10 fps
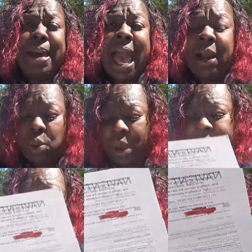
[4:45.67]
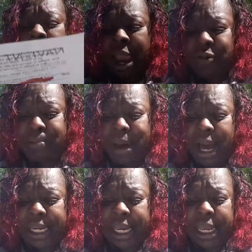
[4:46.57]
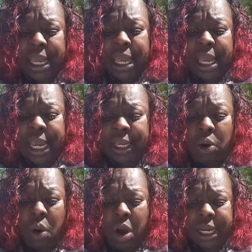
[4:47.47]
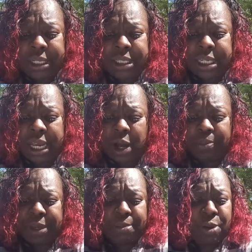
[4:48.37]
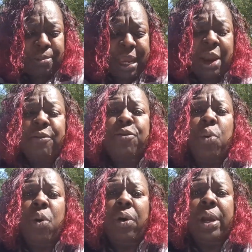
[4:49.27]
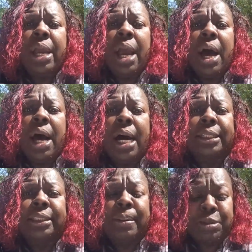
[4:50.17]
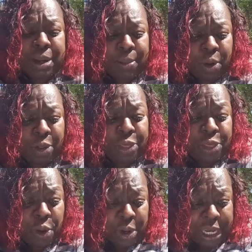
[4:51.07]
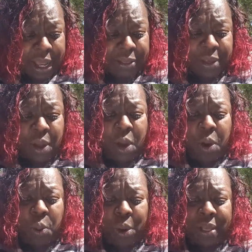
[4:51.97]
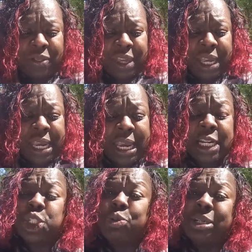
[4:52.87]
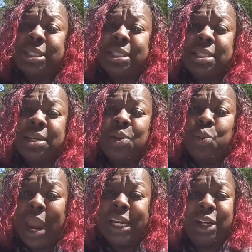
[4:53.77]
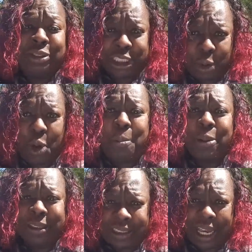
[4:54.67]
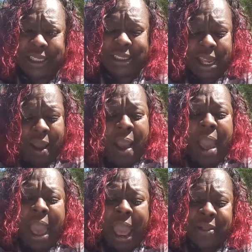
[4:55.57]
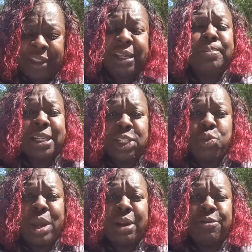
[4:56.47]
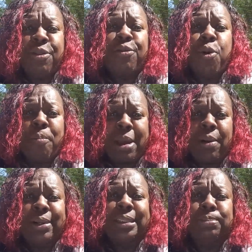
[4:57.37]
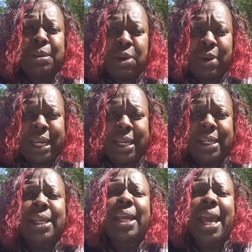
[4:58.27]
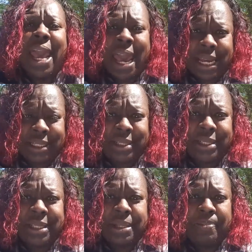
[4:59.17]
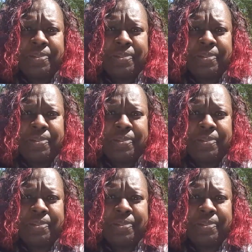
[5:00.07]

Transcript: back with everybody in August to help them prepare for September 30th, when the interest rate of 0% and the administrative forbearance period ends.